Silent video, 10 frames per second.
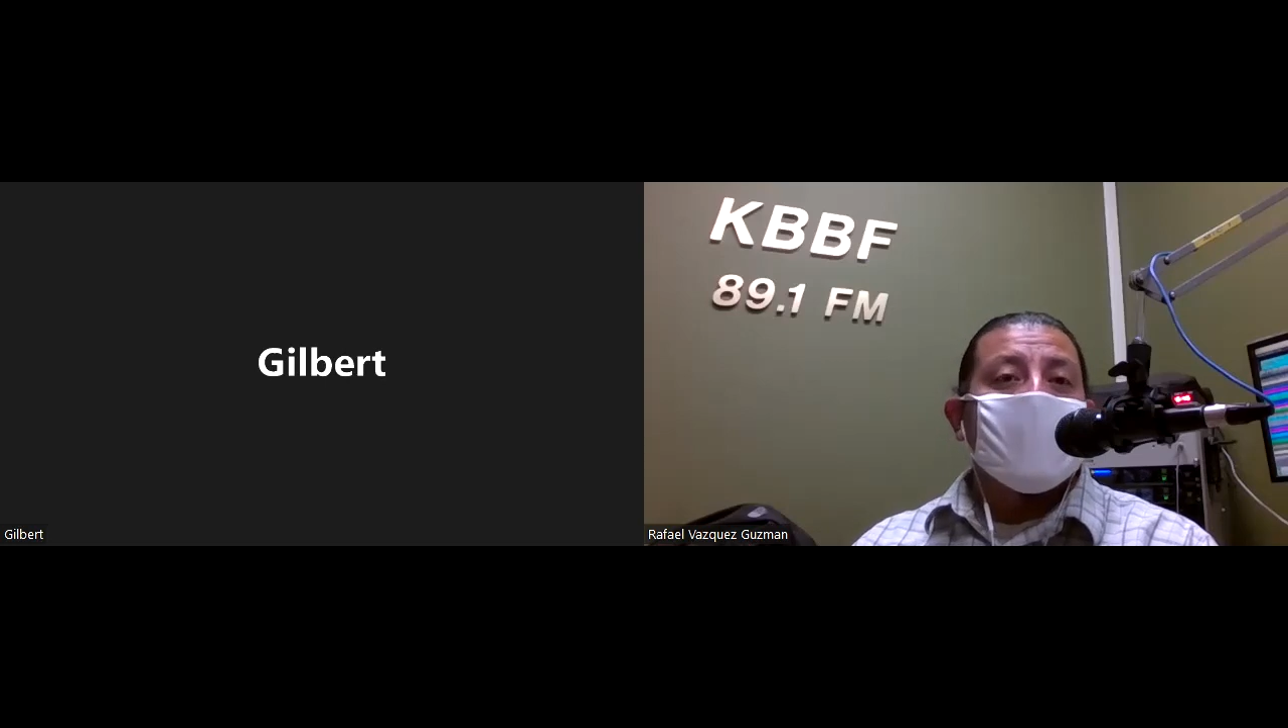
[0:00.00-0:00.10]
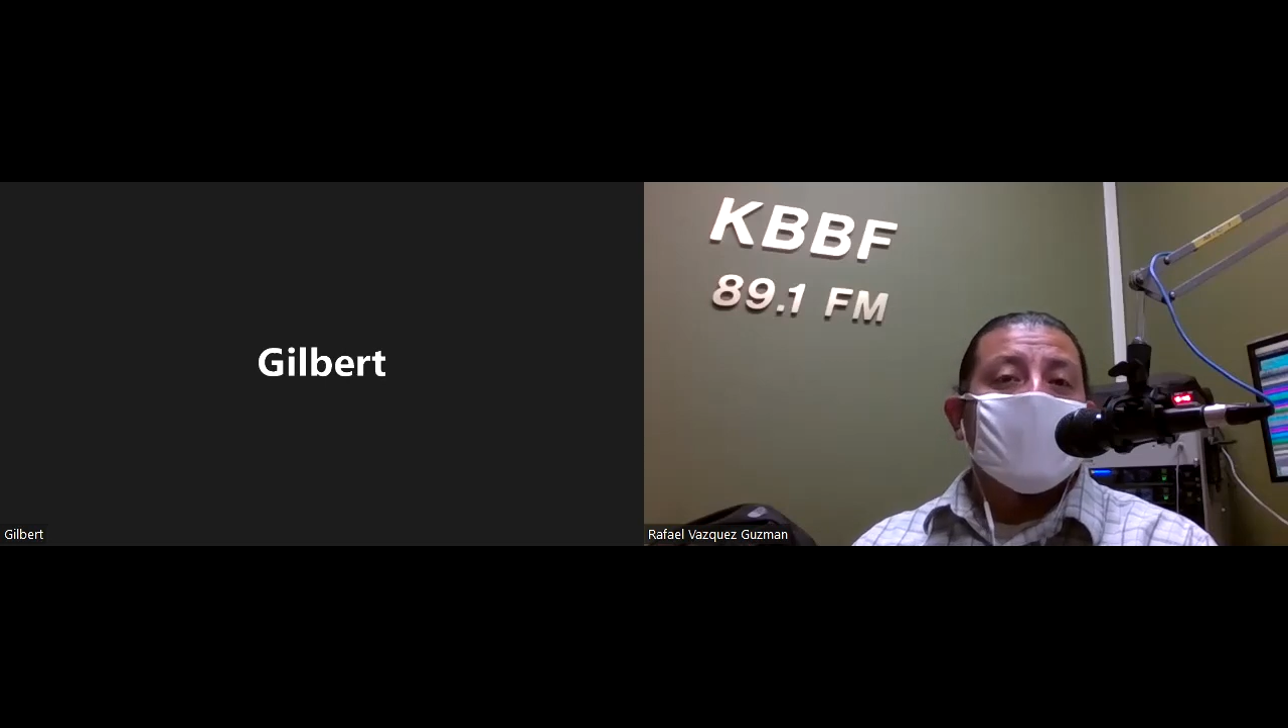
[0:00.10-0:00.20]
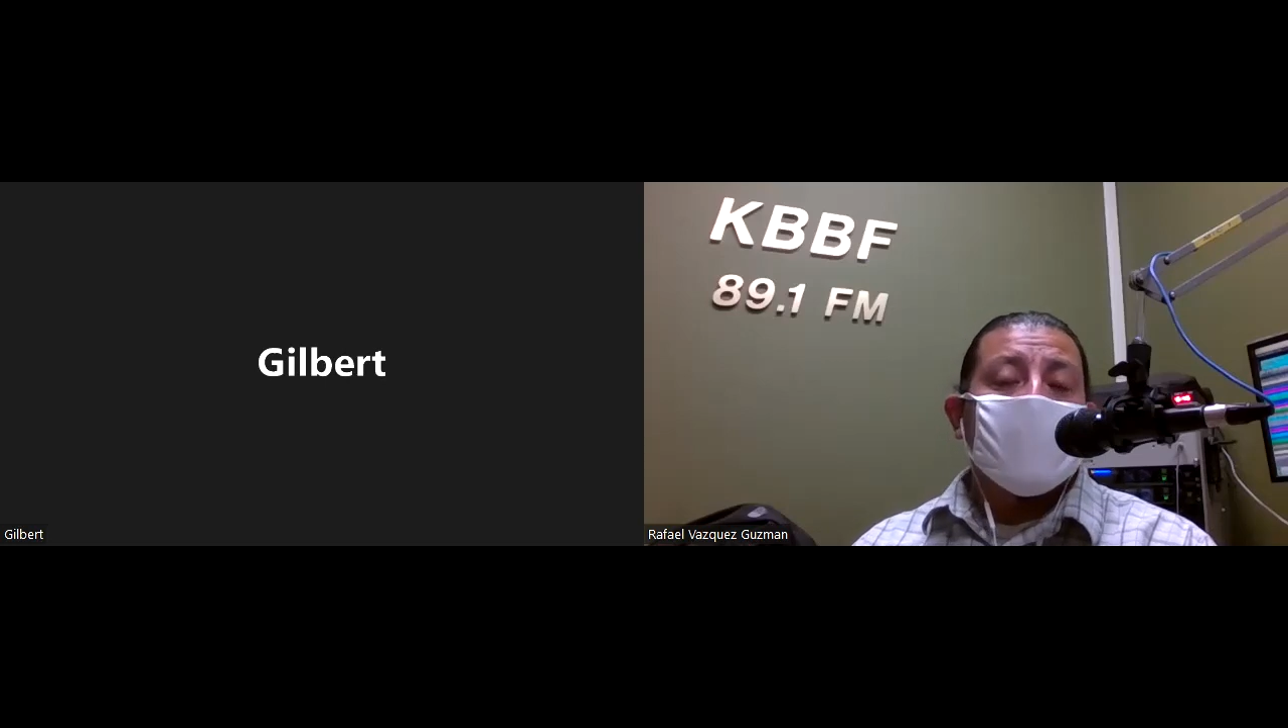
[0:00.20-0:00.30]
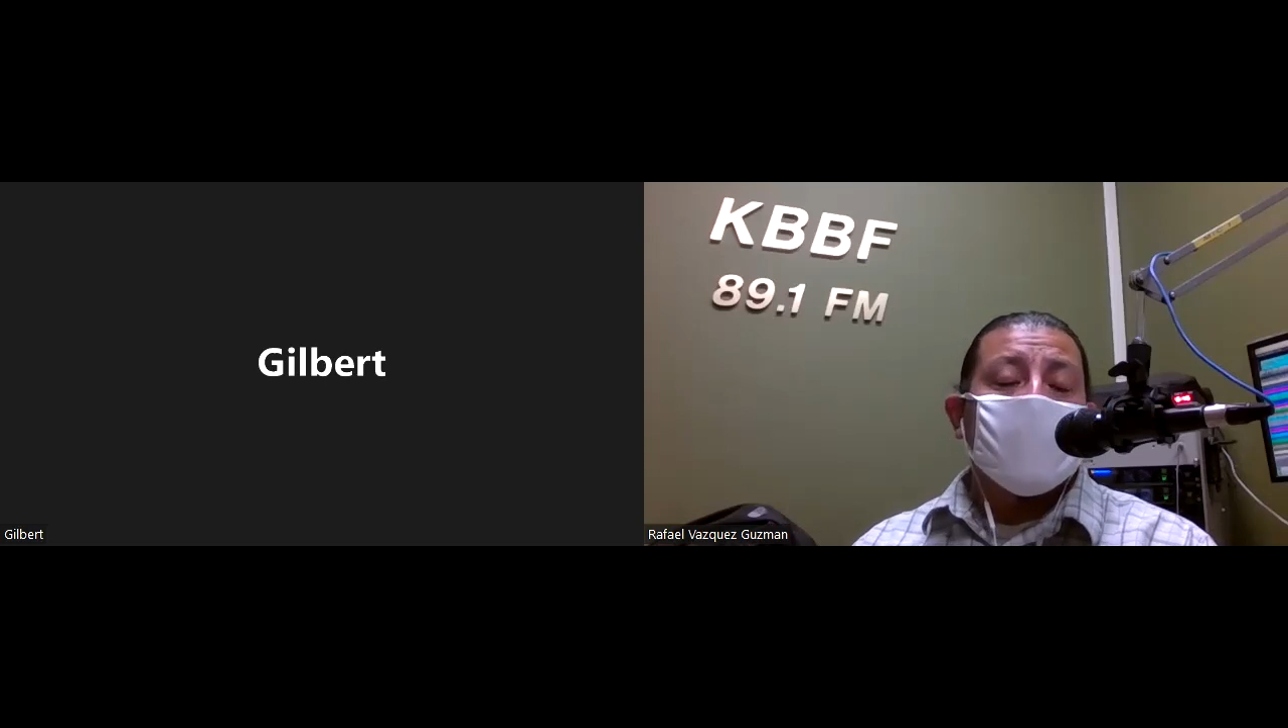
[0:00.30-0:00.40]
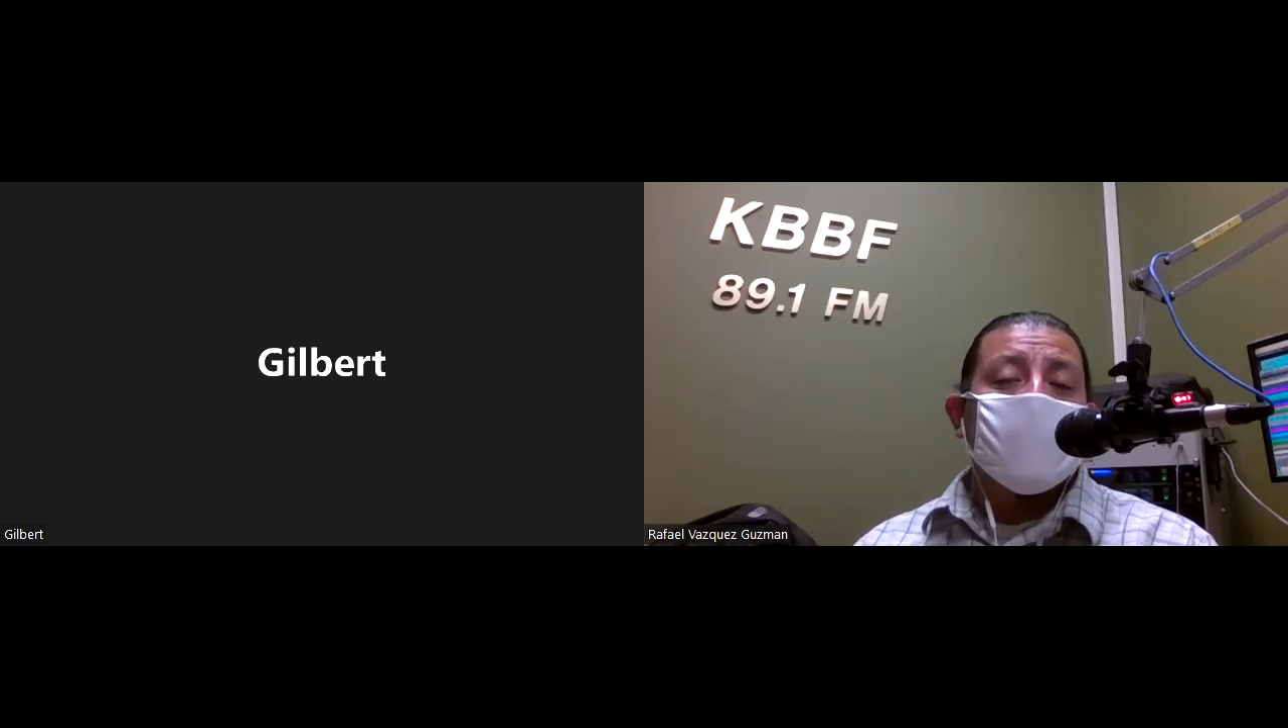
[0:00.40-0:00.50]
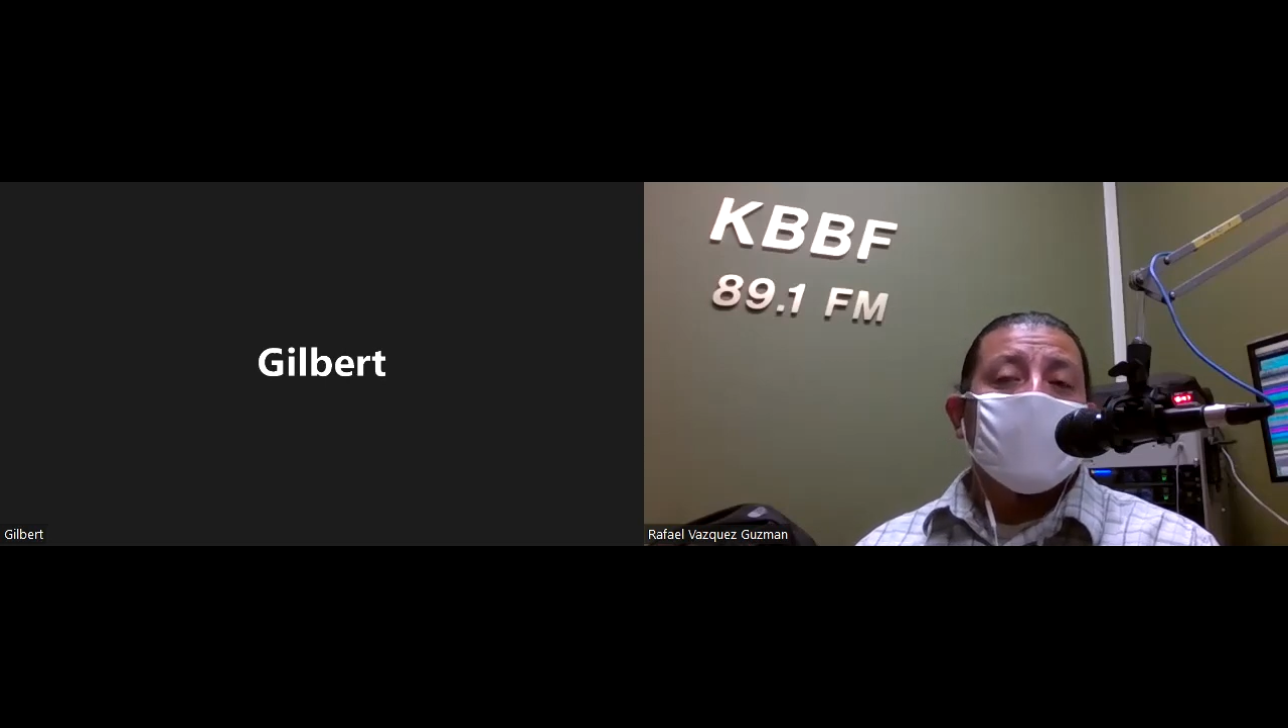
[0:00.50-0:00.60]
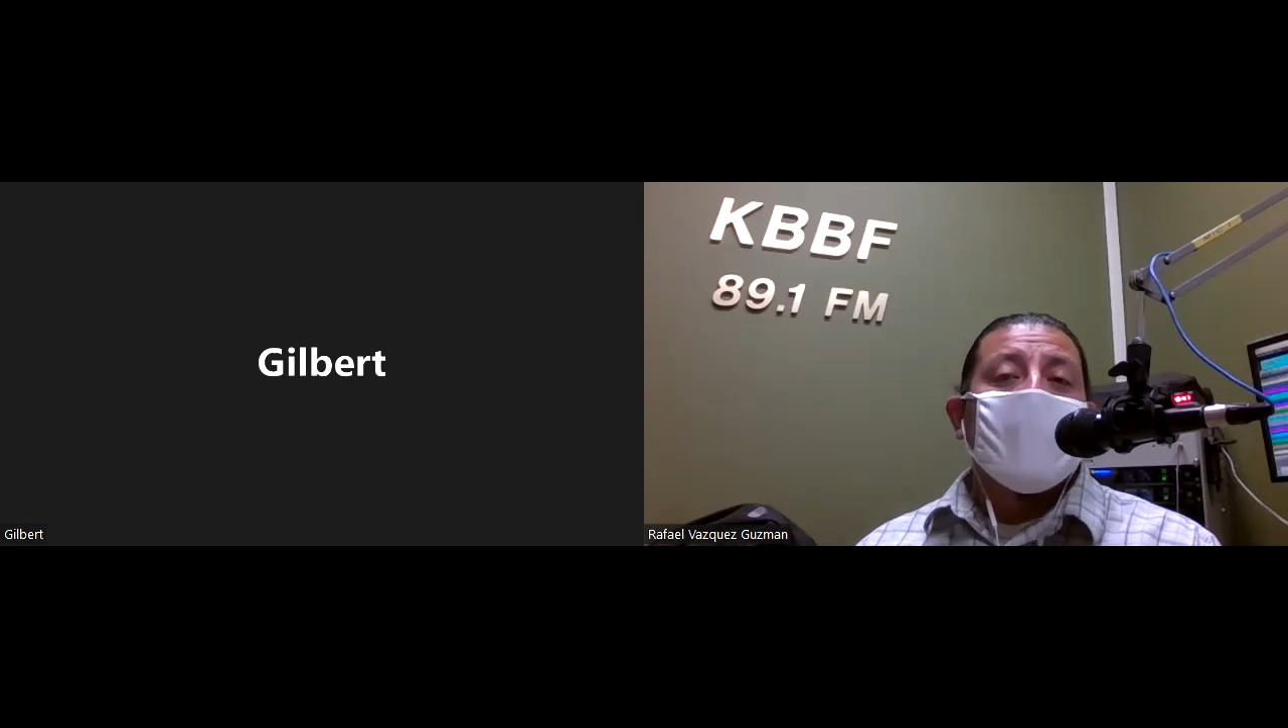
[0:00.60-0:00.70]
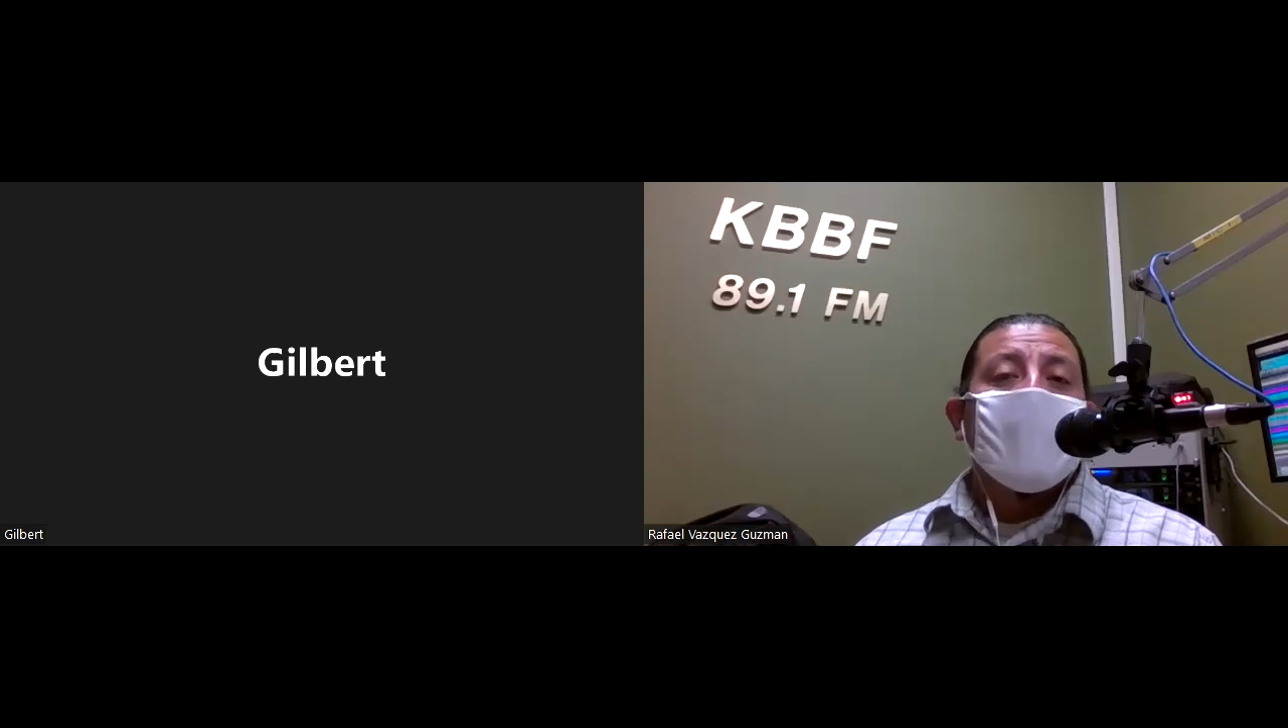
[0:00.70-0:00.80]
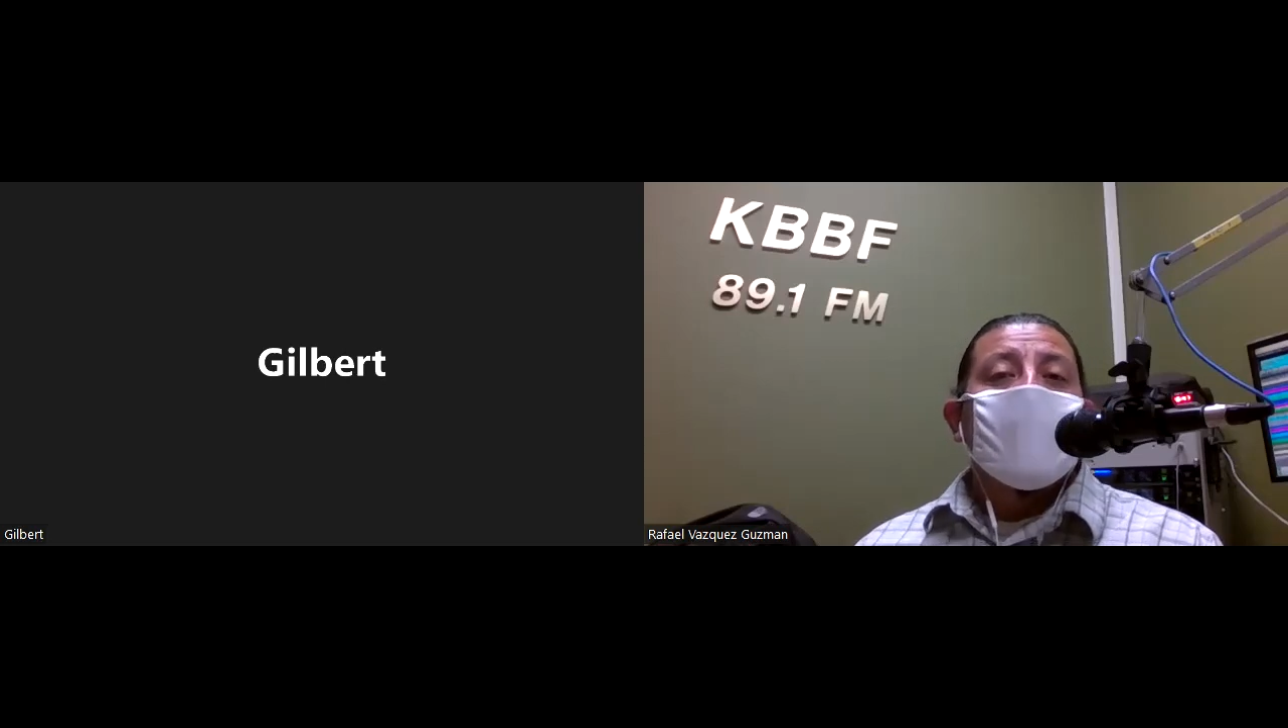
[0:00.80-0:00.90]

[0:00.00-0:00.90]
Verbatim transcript: essential.